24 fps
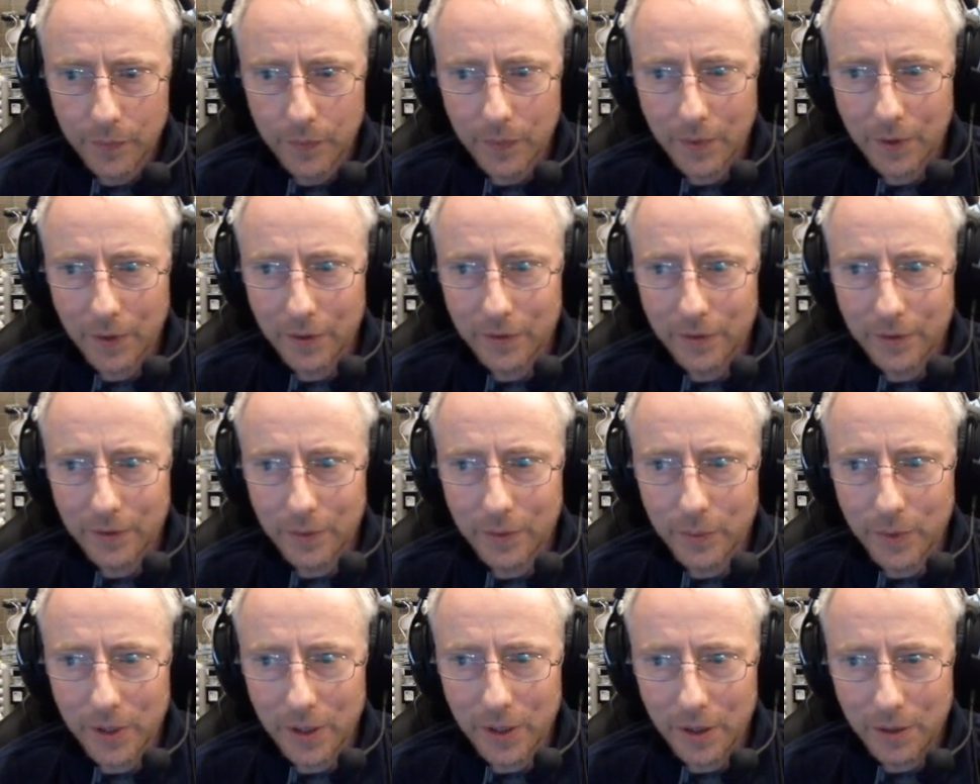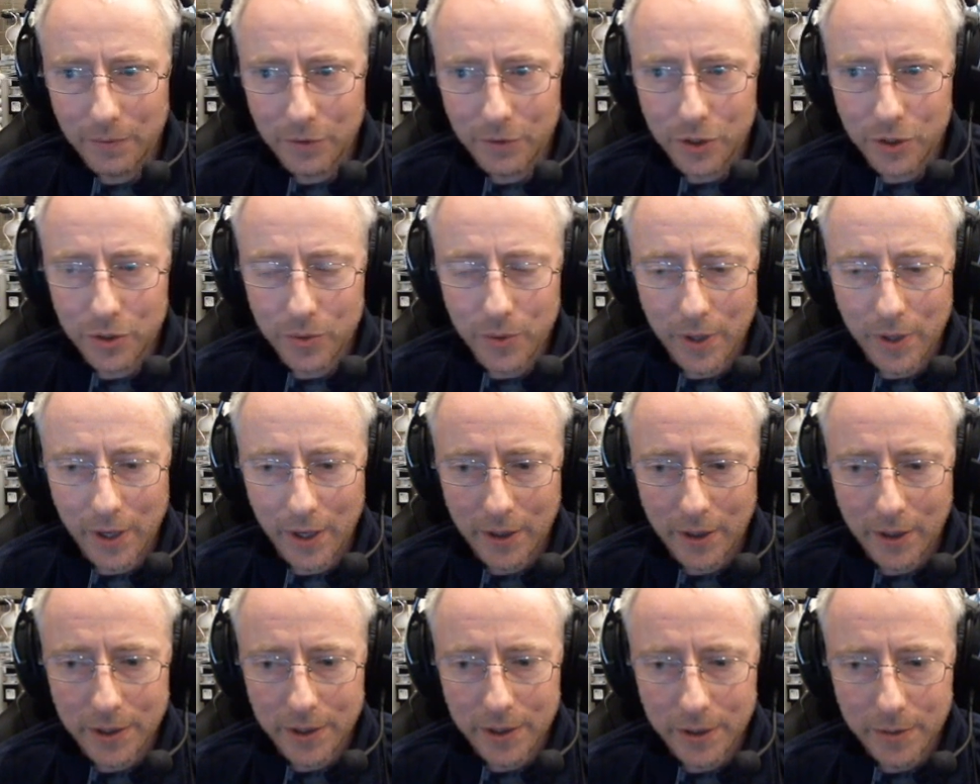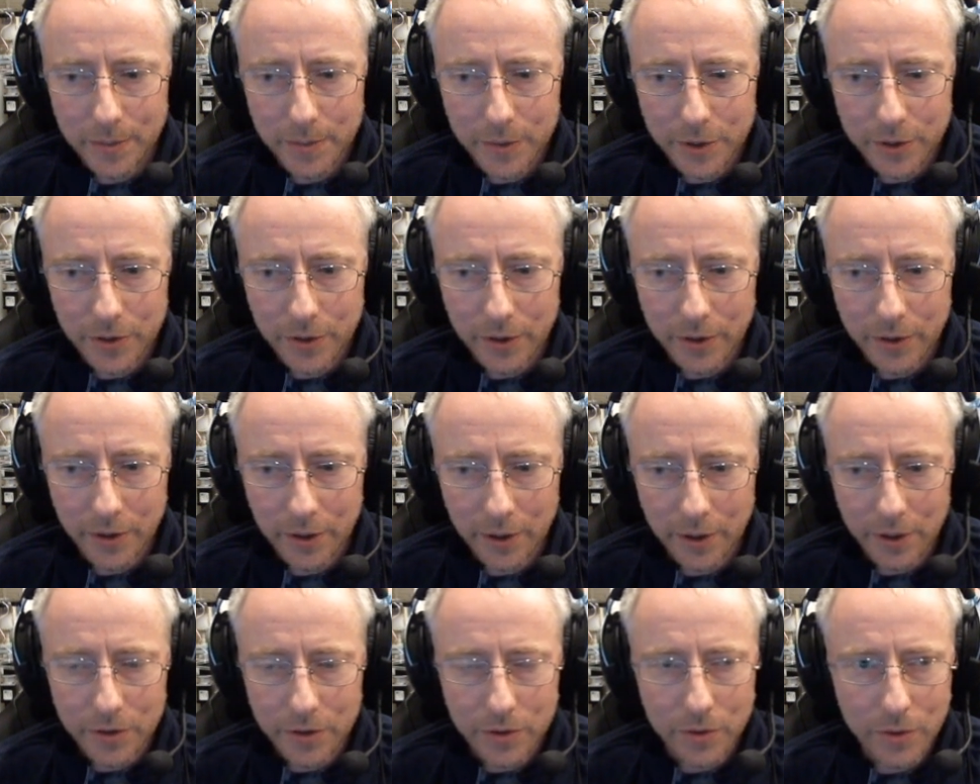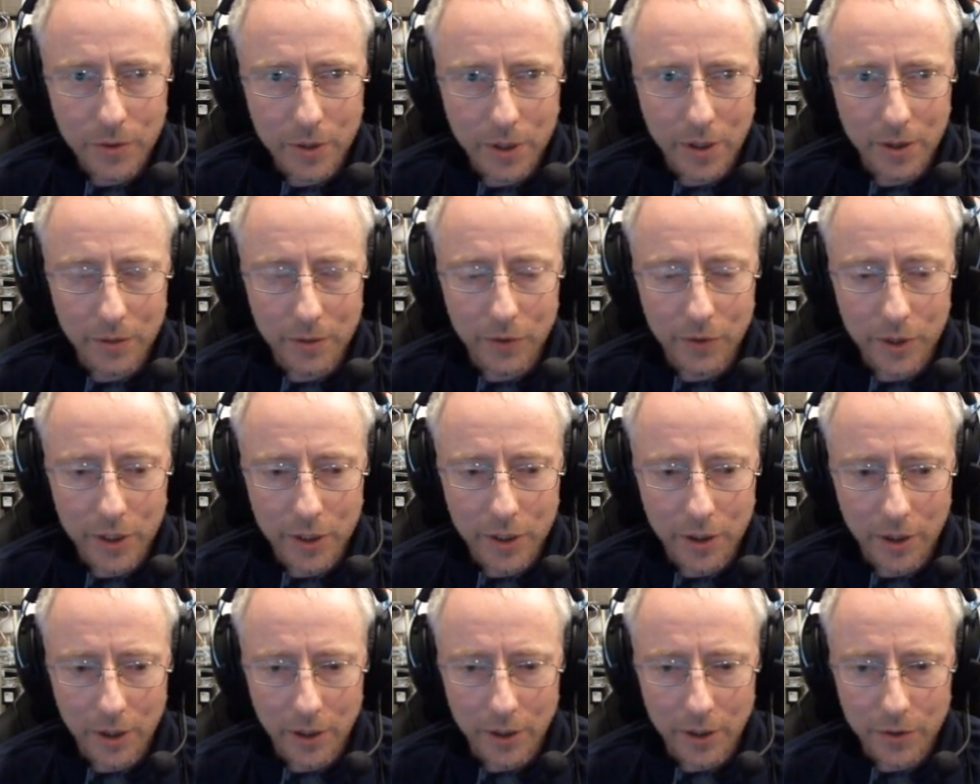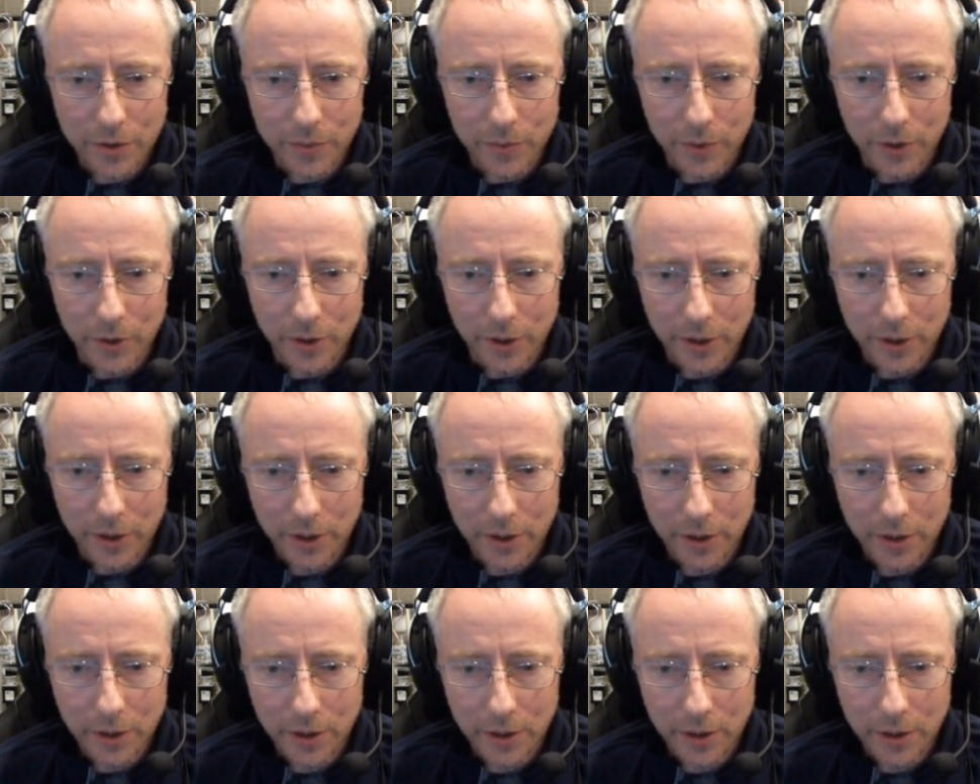Let's see, we have 2 Axioms, so I think it's okay if we toss 1.